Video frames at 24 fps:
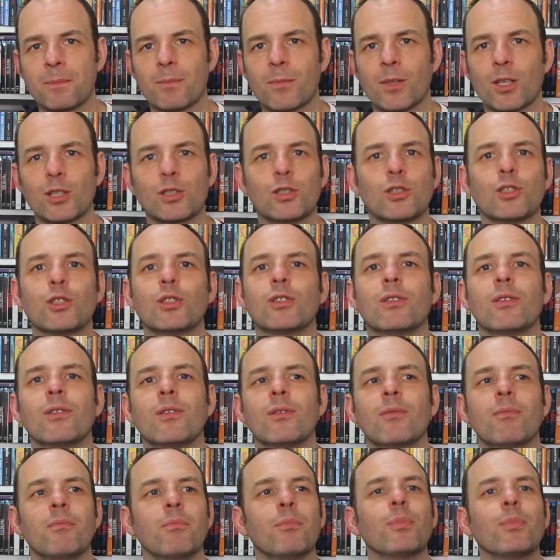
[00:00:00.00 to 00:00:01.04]
It's just
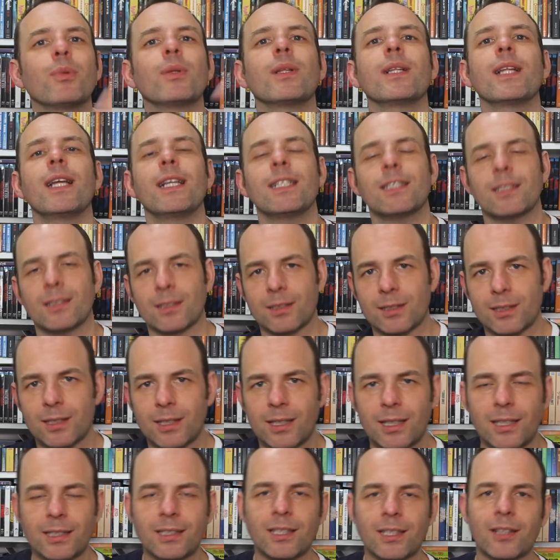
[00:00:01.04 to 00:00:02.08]
pleasant. Do
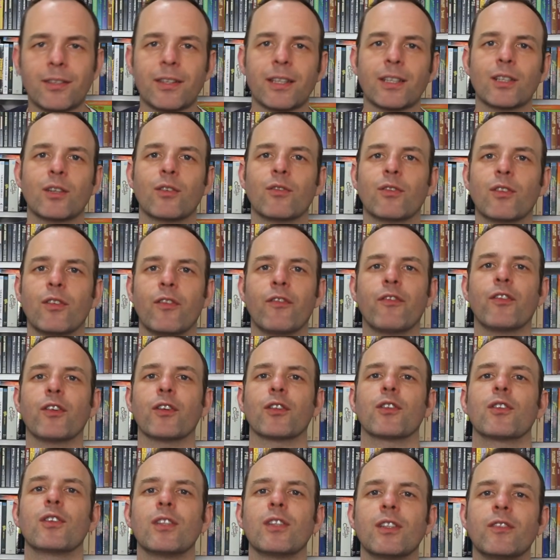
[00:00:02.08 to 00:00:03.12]
you like to think of the
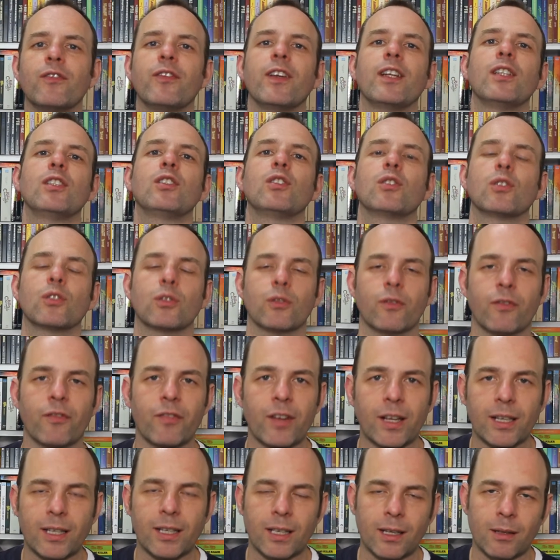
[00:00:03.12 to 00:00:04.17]
further adventures of
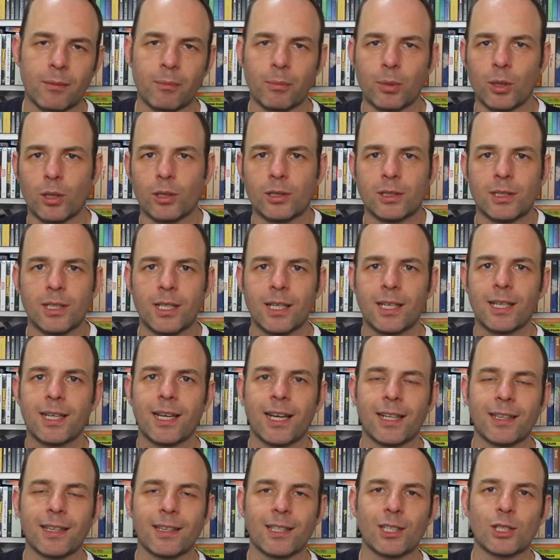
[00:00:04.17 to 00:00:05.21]
Vic and Blood
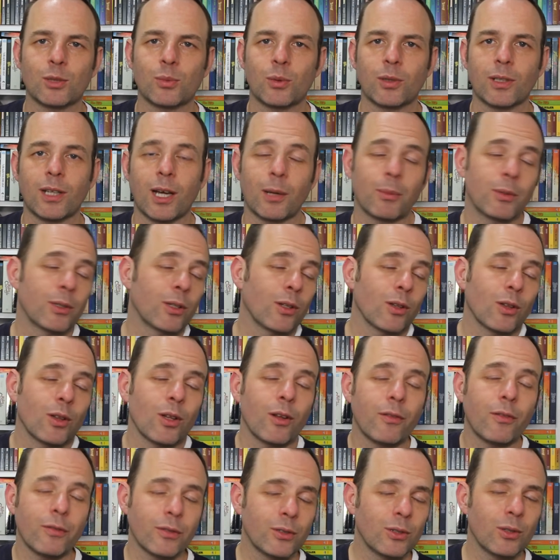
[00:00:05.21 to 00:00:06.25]
in this one? I would
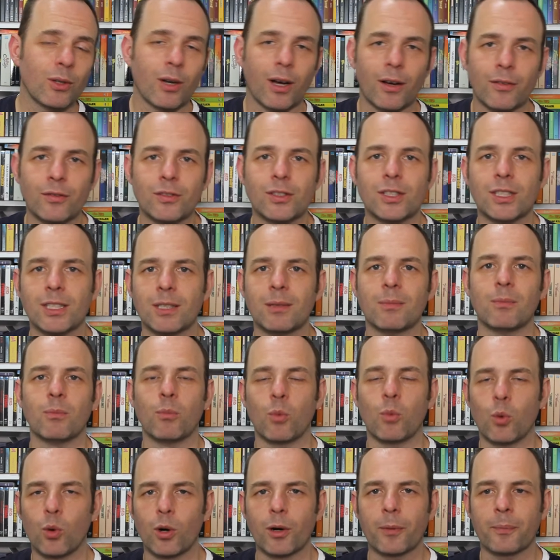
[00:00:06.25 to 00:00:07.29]
love to have seen
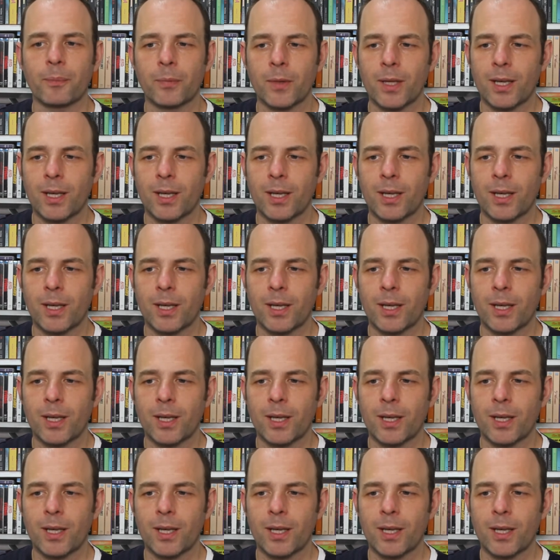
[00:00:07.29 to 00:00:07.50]
more.